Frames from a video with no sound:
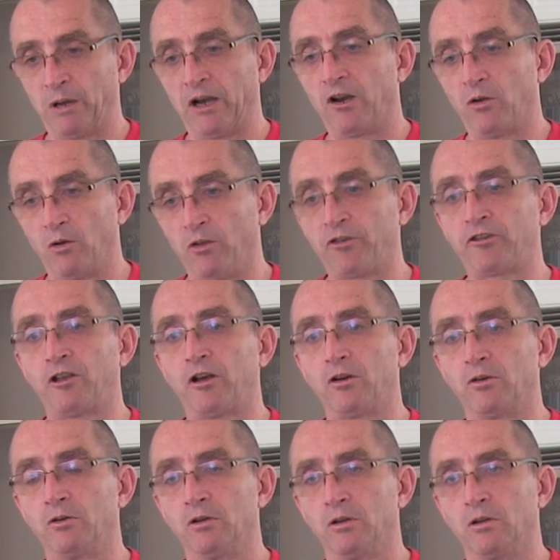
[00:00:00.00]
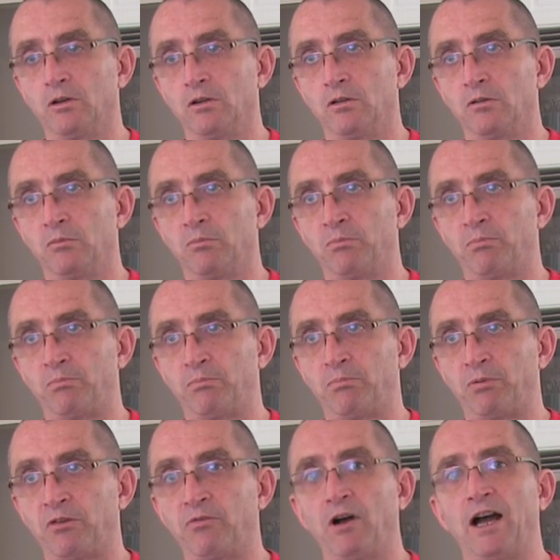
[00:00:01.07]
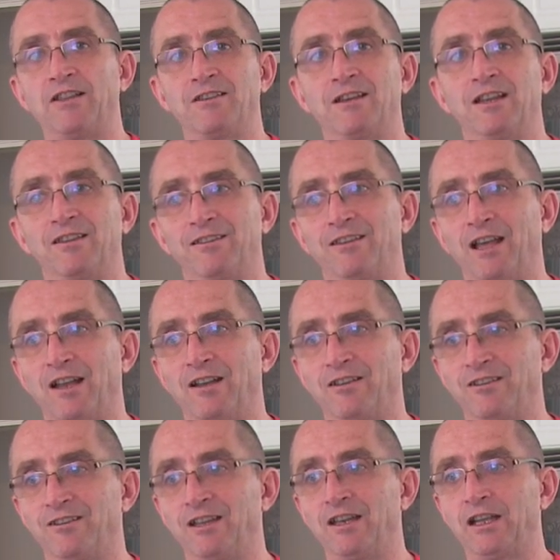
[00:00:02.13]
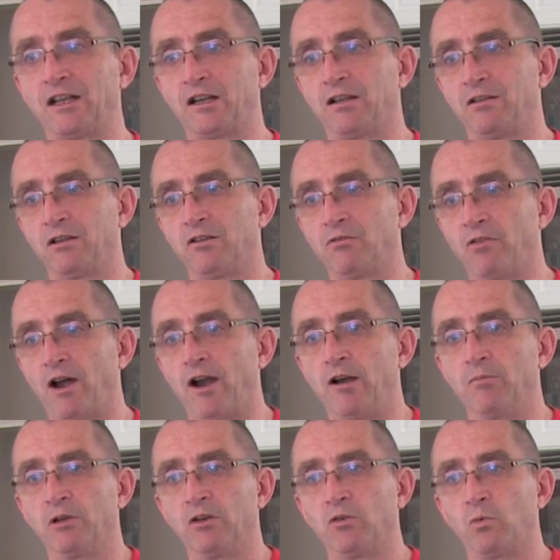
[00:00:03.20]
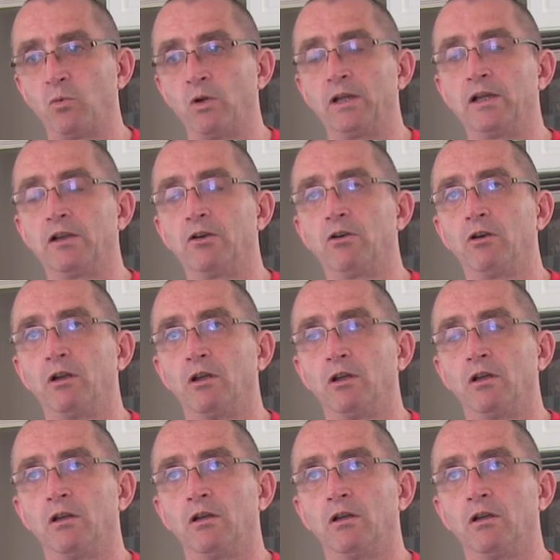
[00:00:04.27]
but it also provides an, an acidic environment where